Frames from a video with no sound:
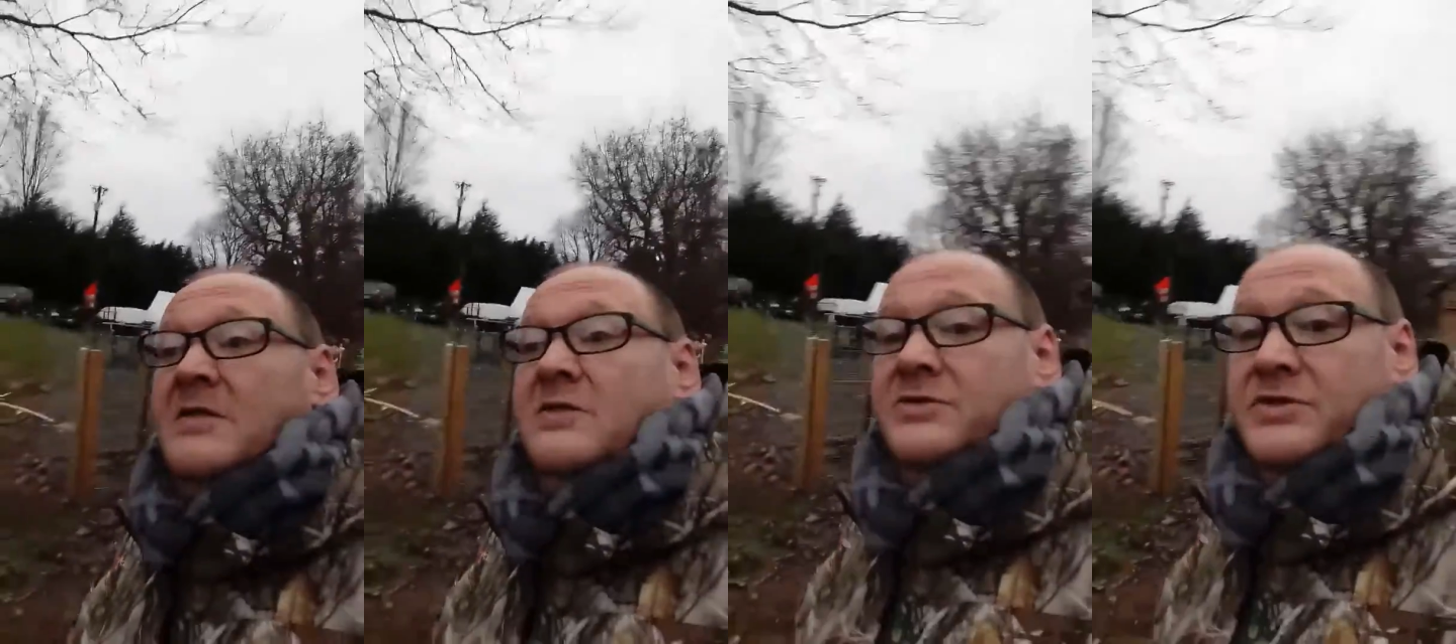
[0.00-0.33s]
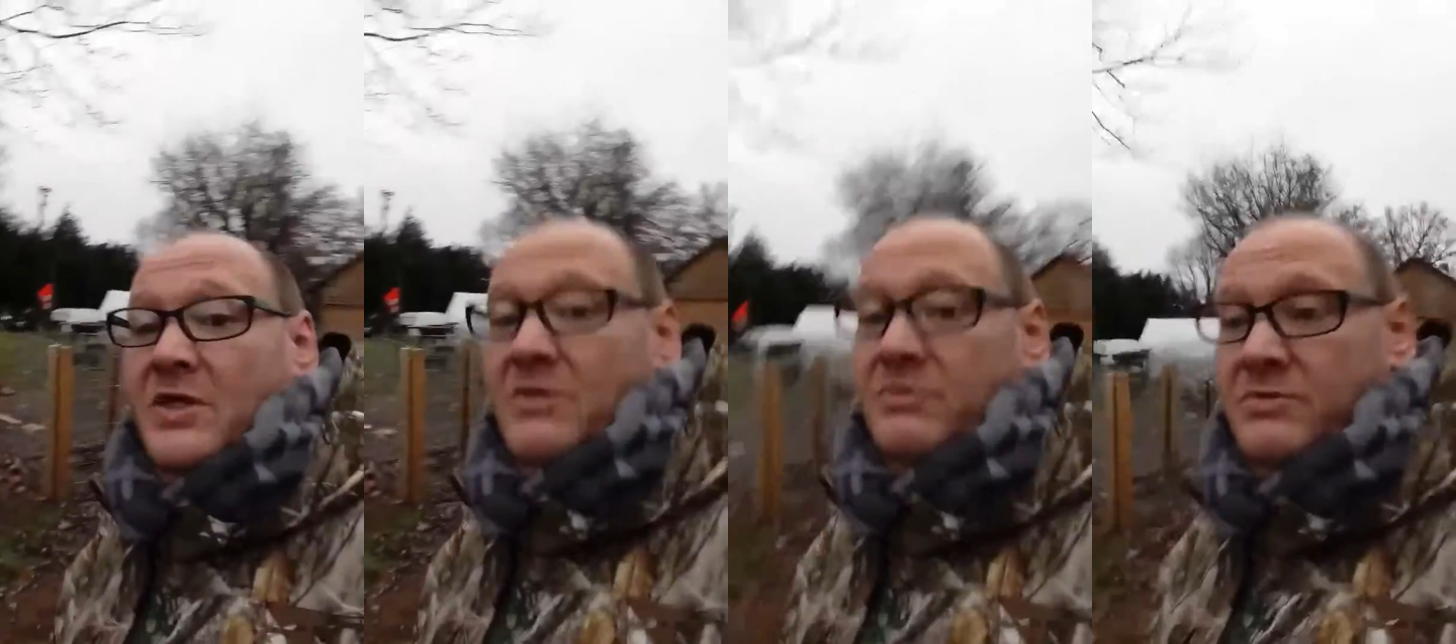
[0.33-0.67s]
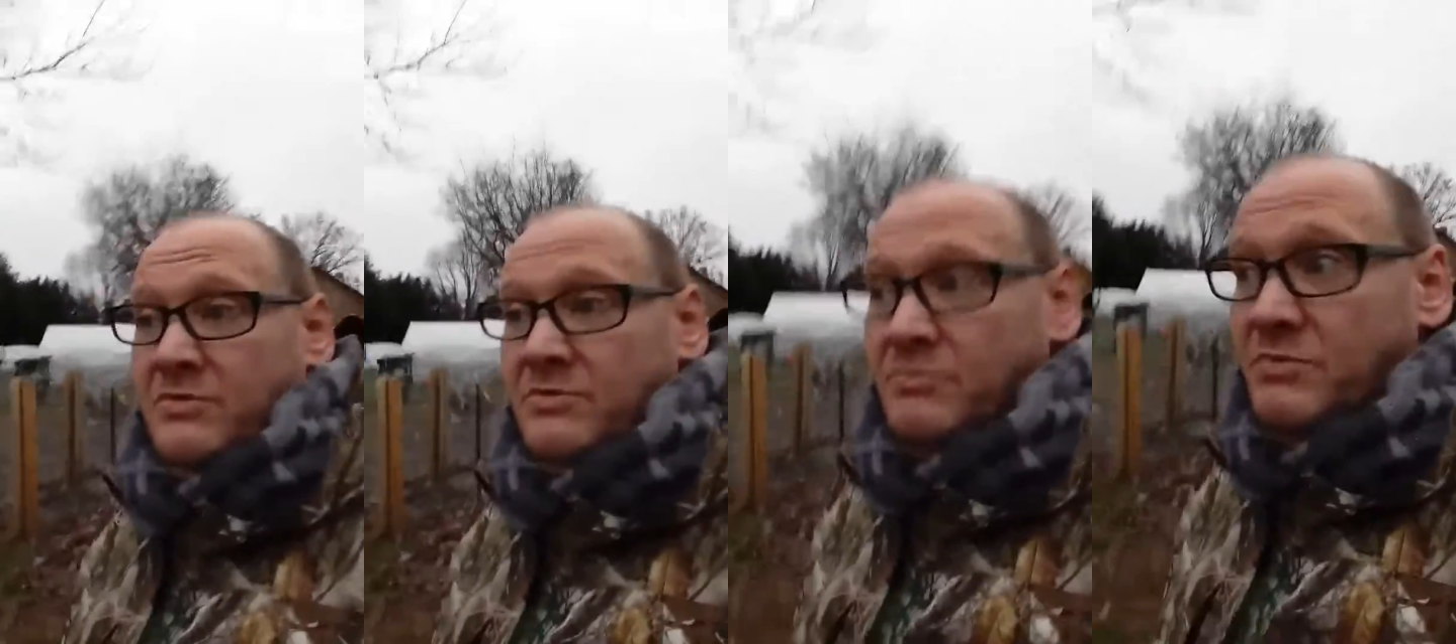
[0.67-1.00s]
So,
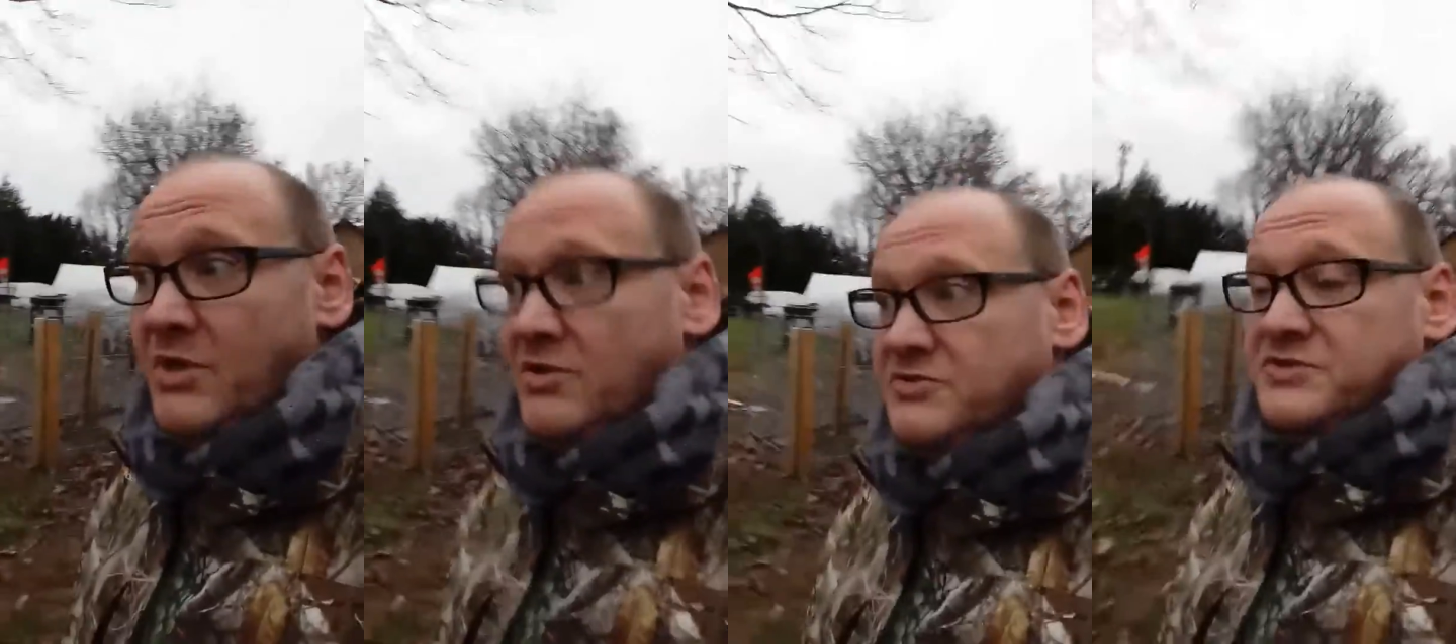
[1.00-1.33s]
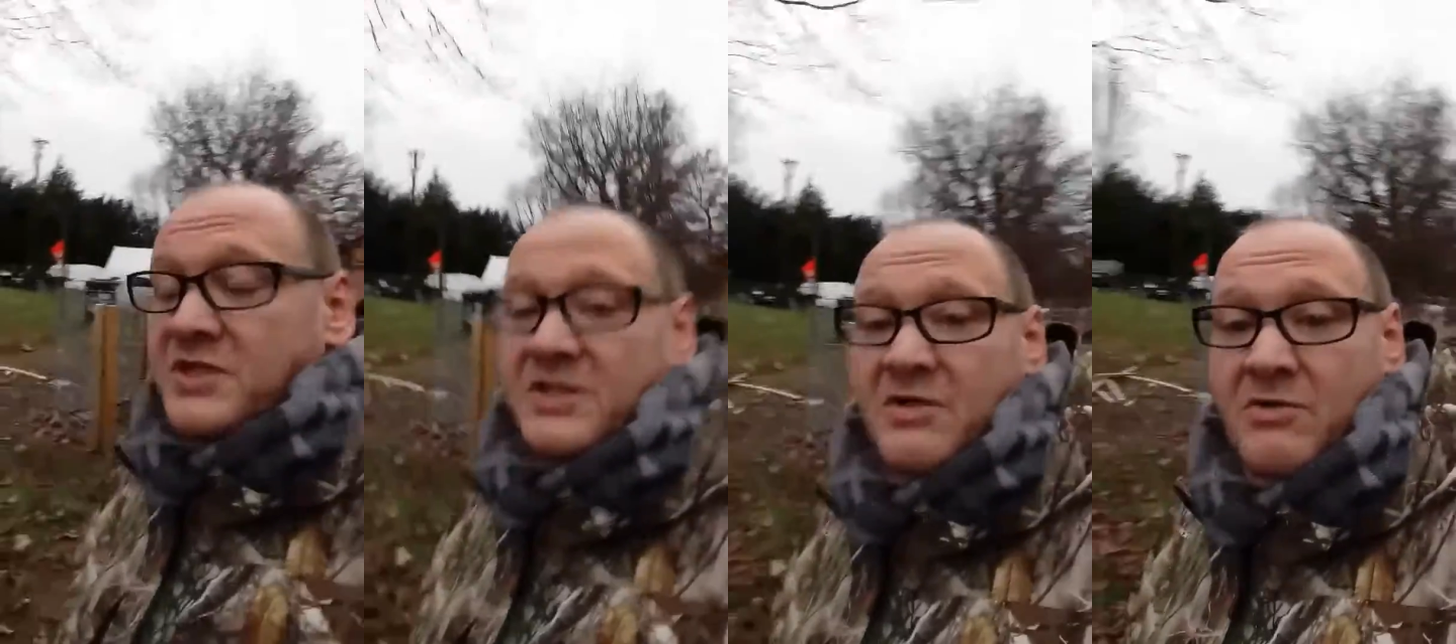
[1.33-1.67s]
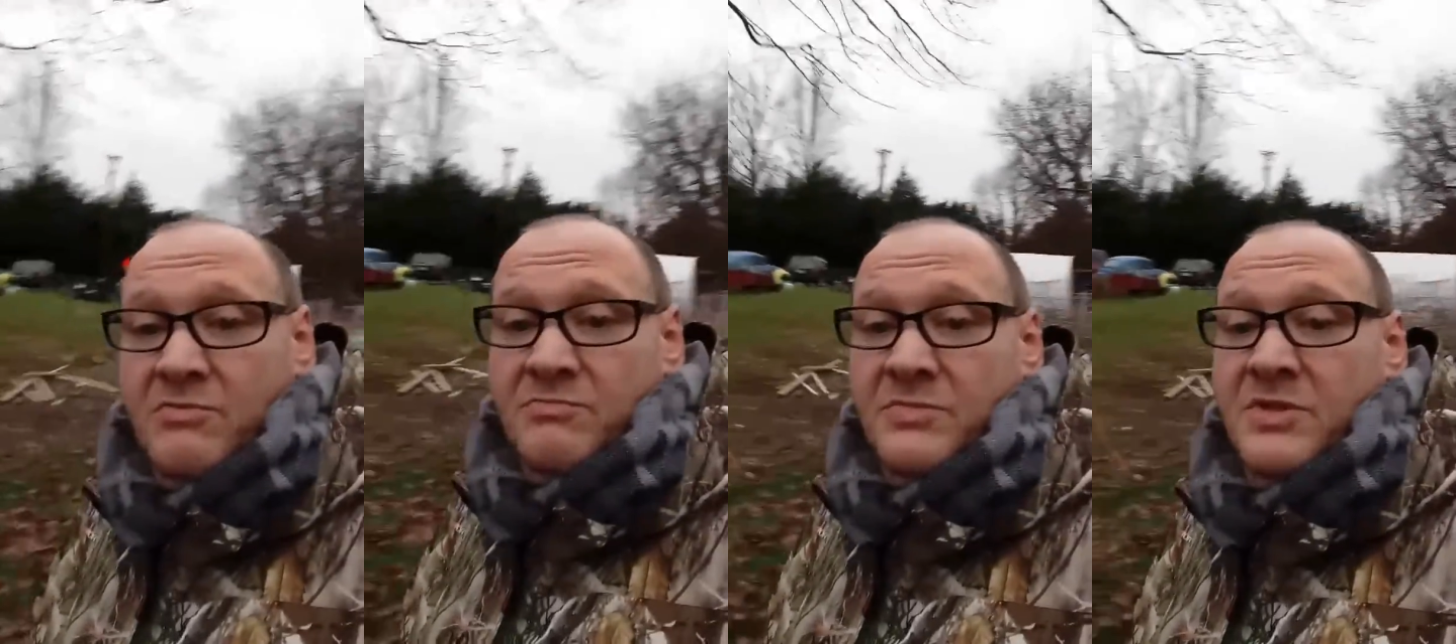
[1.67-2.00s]
we all stayed home.